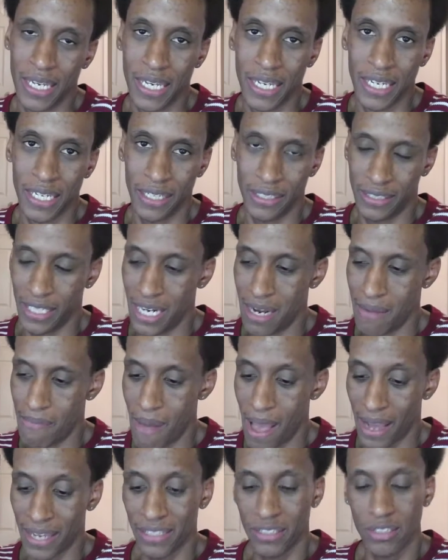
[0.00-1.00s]
send it back.
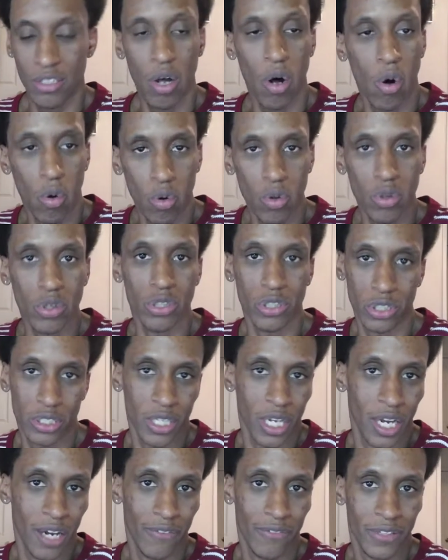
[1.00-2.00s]
It's the older
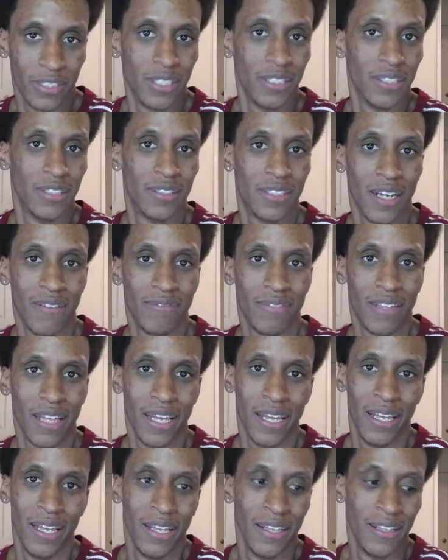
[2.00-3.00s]
stuff. It's the stuff that
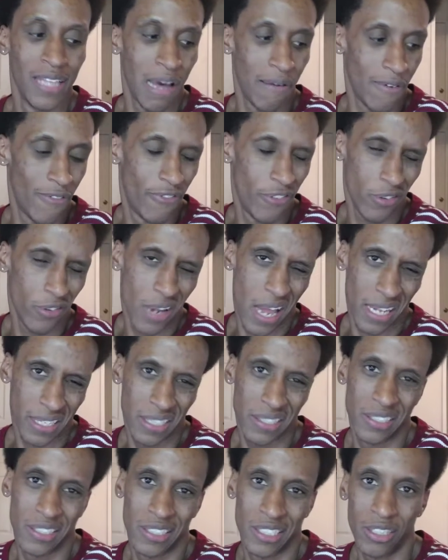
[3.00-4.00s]
we feel like that's
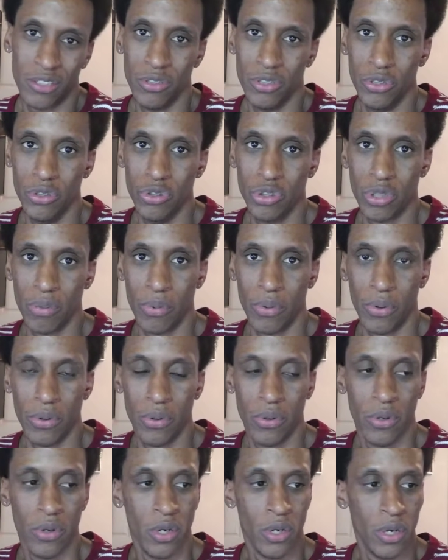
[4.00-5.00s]
still usable,
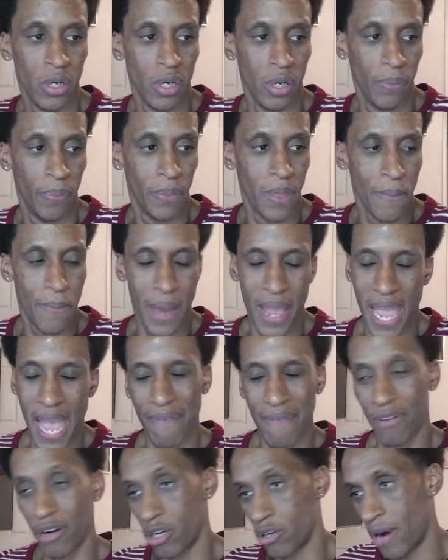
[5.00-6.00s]
that may have a
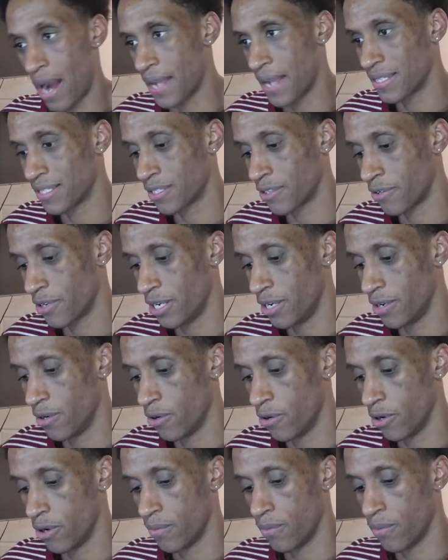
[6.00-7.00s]
cracked screen
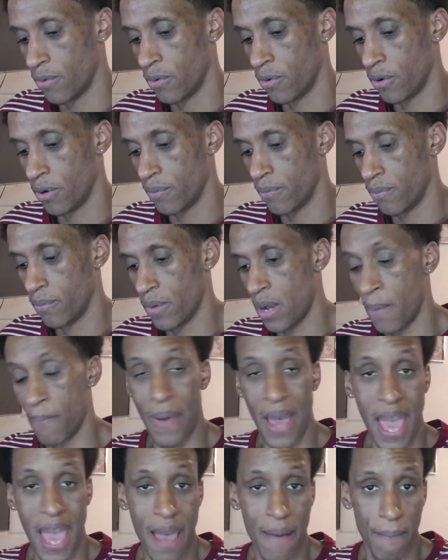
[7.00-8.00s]
or a
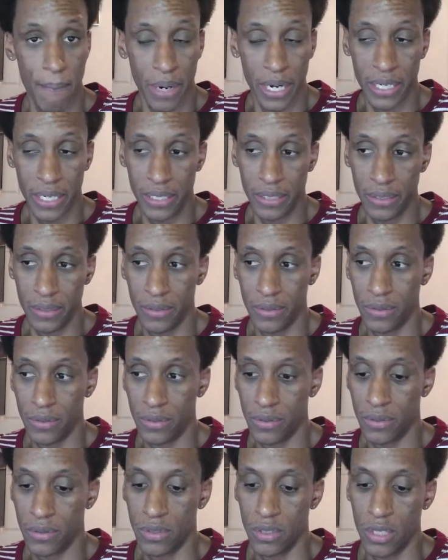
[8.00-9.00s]
bad button
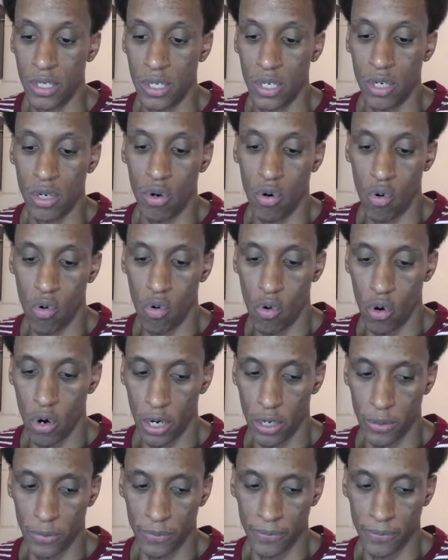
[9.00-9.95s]
or